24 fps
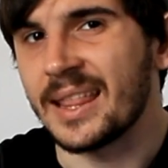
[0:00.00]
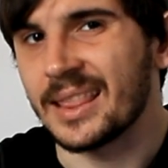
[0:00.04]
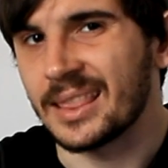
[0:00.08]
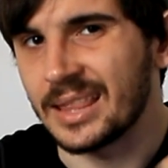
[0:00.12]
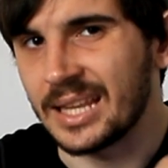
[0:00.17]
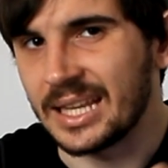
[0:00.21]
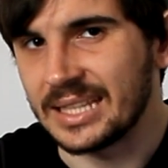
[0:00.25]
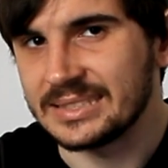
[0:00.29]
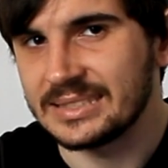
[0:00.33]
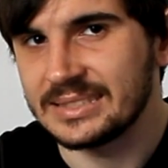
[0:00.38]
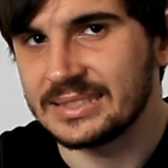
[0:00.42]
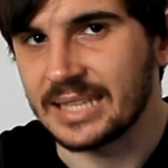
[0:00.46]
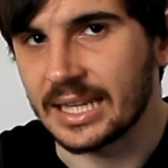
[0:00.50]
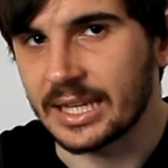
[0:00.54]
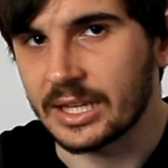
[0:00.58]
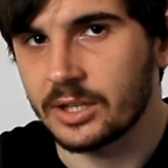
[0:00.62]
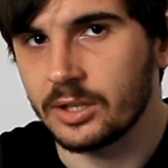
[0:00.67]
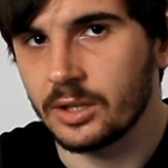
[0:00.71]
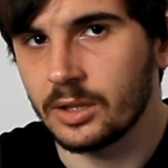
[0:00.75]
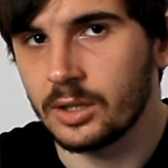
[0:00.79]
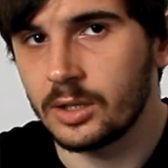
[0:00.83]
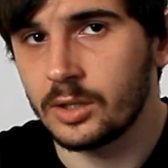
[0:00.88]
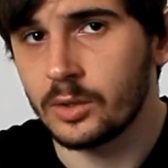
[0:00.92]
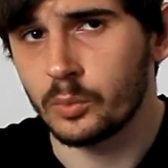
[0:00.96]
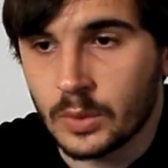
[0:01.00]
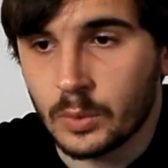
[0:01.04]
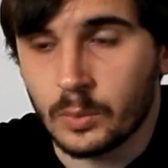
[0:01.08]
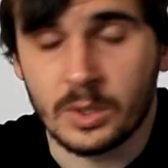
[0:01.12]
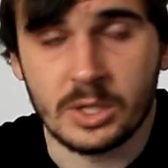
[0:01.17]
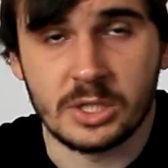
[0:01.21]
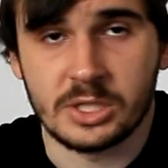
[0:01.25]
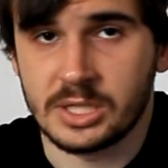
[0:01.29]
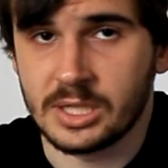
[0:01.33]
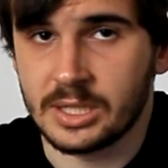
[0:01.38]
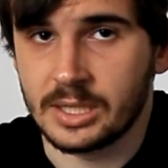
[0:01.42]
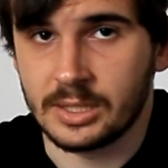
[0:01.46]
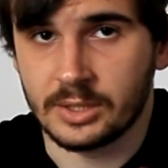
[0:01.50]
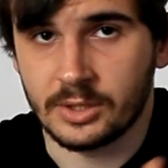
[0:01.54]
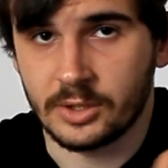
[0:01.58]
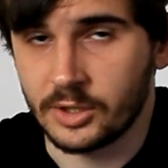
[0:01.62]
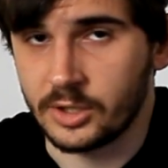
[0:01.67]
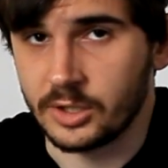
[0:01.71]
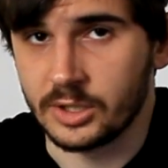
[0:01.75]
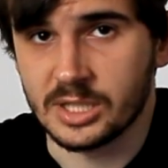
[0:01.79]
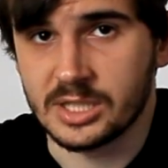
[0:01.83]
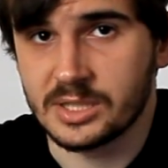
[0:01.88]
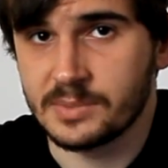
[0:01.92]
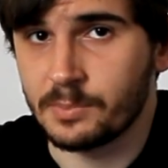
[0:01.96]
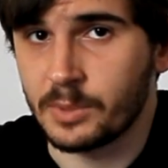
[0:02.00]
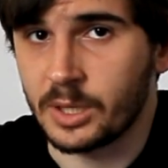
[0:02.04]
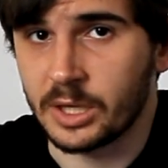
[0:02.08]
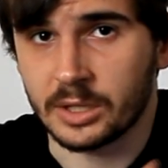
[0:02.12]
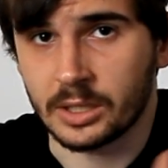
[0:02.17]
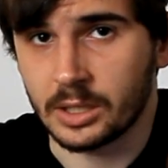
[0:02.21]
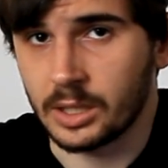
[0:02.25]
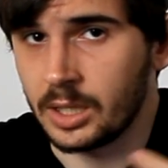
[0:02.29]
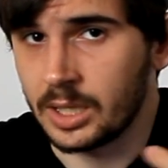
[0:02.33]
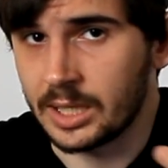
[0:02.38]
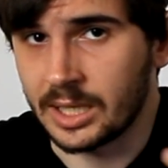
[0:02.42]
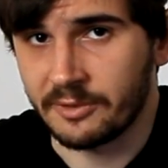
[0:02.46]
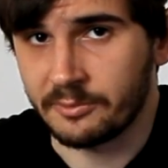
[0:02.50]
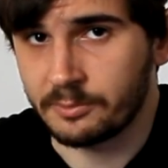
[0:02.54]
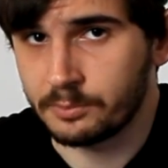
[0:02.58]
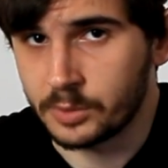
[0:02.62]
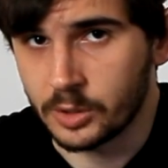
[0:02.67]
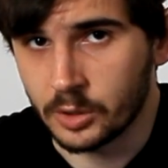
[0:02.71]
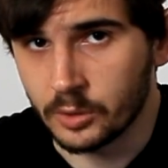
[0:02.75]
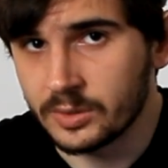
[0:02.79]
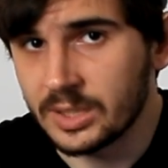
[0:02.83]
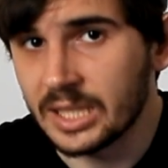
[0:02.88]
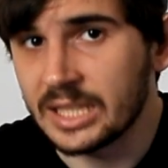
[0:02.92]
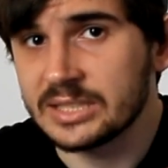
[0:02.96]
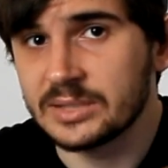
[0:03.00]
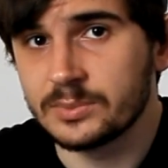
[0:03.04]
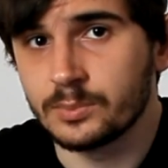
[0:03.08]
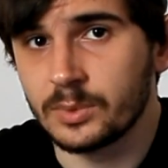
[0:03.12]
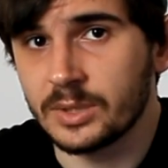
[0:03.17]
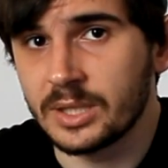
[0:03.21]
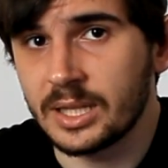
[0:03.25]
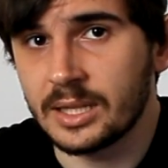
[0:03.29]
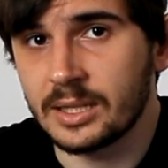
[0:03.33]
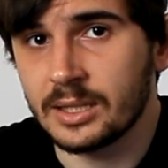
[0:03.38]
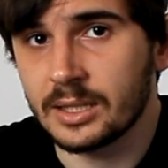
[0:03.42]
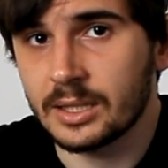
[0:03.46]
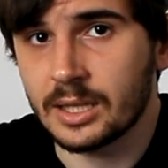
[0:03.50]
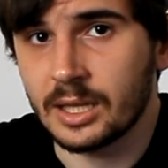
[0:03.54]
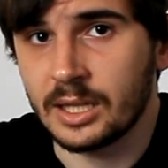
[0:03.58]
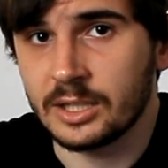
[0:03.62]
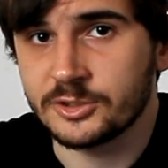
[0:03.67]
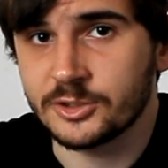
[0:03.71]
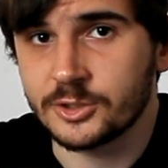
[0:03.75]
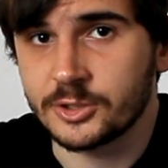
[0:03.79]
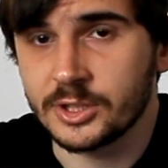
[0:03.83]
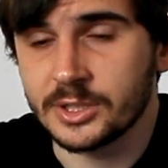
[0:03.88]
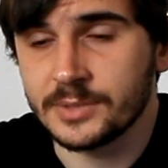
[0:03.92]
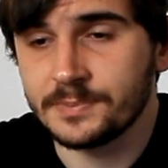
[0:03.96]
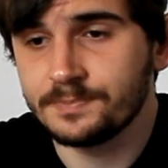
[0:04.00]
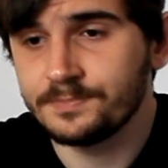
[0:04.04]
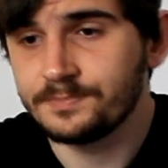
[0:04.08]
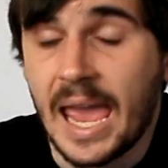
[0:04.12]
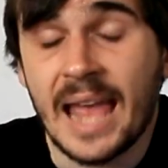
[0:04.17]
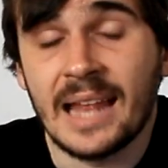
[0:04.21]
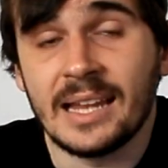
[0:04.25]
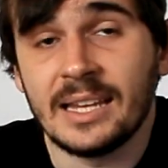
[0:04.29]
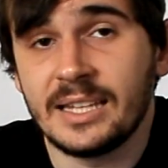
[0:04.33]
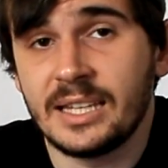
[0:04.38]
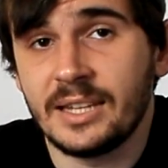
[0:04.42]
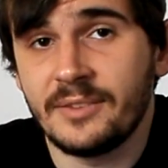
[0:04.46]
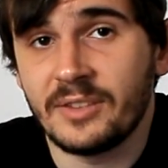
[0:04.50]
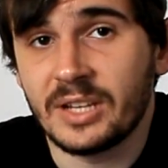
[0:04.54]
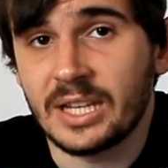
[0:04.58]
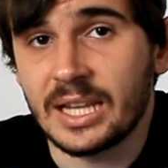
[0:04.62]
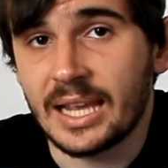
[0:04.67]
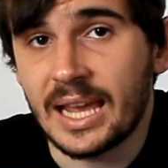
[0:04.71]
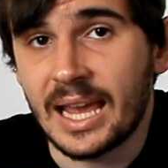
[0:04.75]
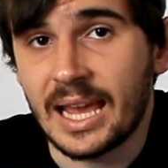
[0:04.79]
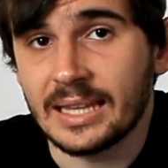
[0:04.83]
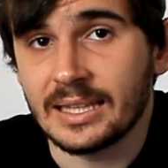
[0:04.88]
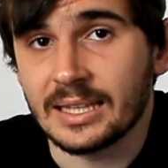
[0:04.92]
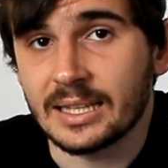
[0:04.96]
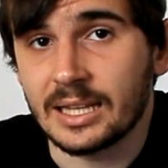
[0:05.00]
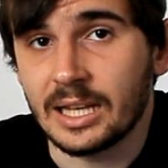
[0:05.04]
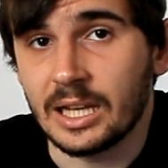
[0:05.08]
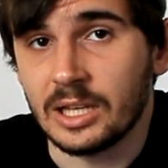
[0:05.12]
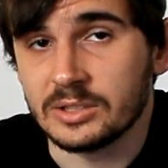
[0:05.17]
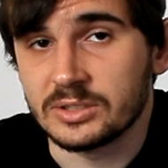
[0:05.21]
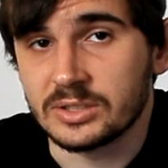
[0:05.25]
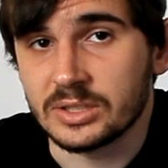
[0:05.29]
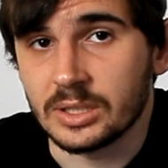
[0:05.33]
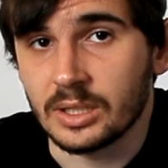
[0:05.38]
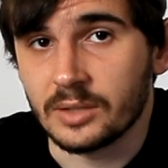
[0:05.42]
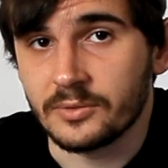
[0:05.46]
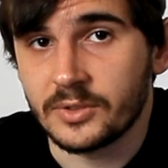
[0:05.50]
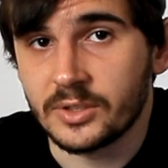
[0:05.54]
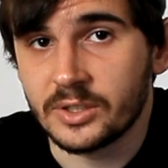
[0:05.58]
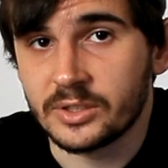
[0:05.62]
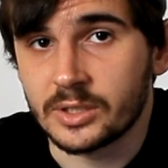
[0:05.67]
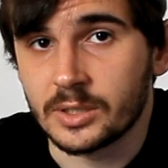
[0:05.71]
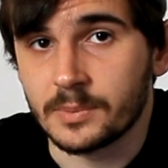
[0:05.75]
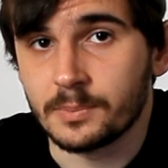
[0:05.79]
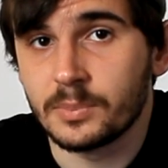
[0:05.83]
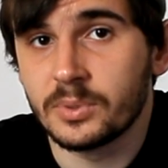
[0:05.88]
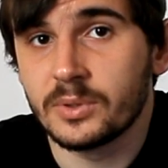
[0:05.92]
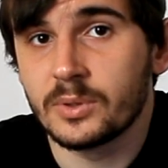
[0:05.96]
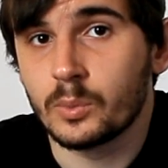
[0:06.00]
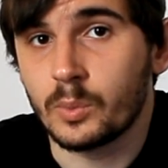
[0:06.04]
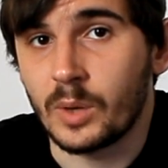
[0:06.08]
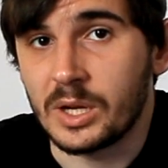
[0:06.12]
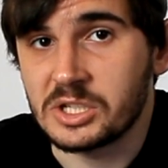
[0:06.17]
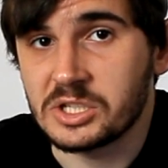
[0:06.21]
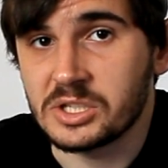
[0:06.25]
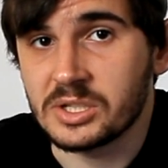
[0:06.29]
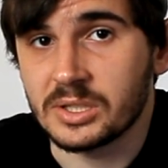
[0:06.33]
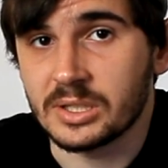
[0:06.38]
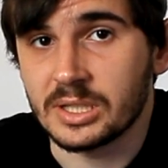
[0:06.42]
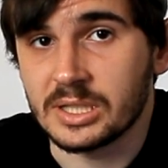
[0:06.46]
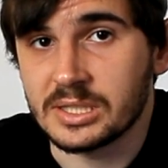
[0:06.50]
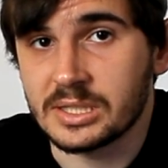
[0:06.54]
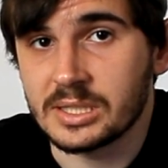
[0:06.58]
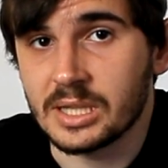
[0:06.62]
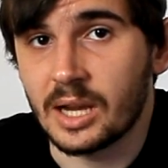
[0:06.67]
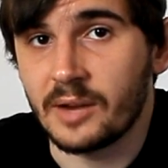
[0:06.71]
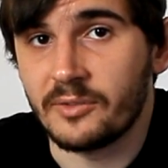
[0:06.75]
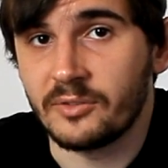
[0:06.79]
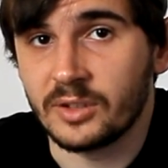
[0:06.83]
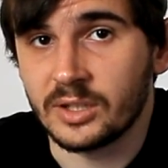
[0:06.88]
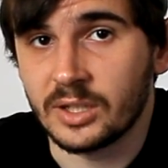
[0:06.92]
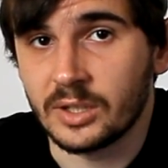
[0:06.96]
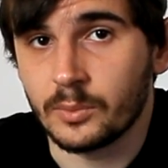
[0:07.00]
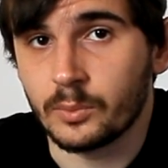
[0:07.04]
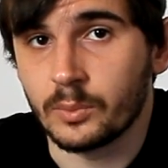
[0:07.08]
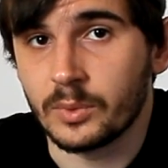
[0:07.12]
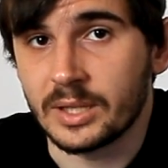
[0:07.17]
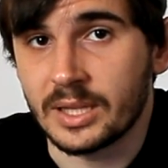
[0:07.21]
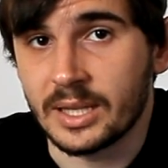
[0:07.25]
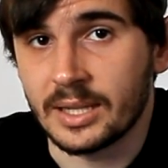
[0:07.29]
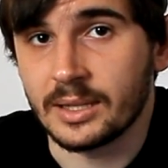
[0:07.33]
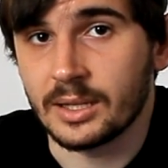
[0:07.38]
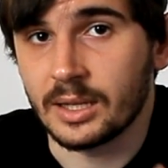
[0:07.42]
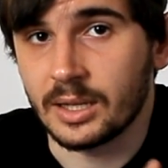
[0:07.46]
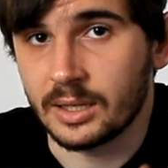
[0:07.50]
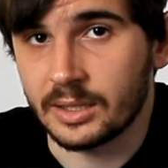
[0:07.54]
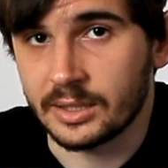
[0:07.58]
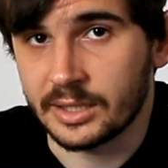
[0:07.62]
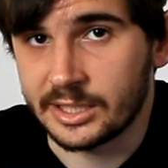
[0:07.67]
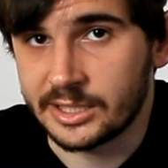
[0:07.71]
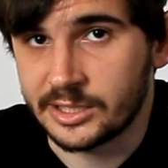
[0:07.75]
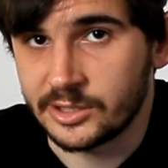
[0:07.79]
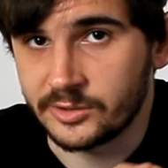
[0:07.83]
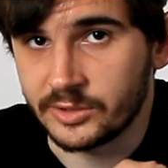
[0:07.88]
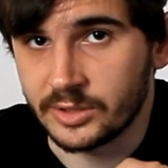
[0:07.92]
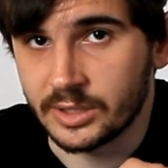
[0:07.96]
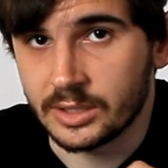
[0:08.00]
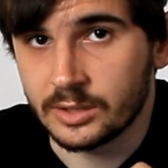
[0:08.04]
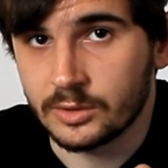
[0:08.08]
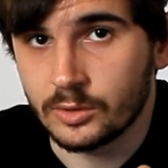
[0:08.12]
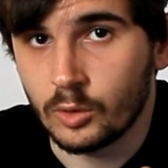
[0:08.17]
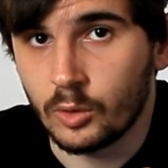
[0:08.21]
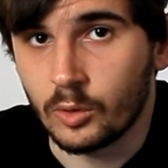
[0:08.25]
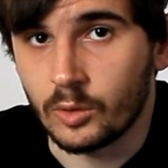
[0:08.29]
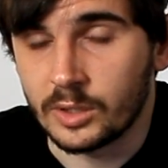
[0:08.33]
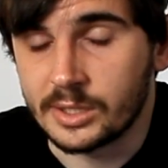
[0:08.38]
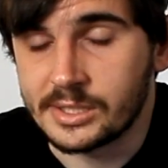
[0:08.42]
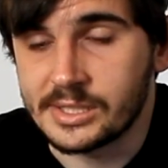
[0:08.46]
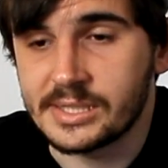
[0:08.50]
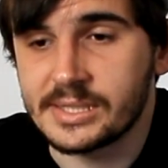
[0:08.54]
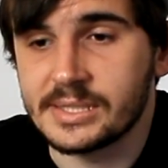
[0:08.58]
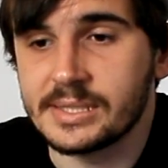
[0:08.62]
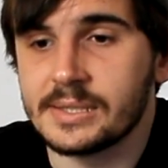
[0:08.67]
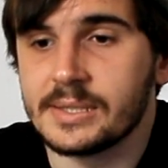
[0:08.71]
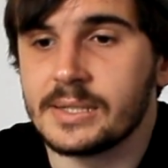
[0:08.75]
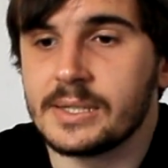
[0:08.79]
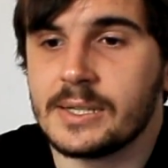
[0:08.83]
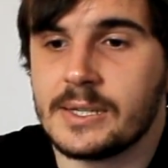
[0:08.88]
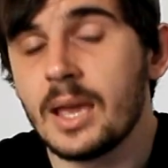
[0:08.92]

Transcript: and less secular, which in turn sparked a lot of protests within the country, and it even had the Council of Europe question the sovereignty within the Hungarian courts.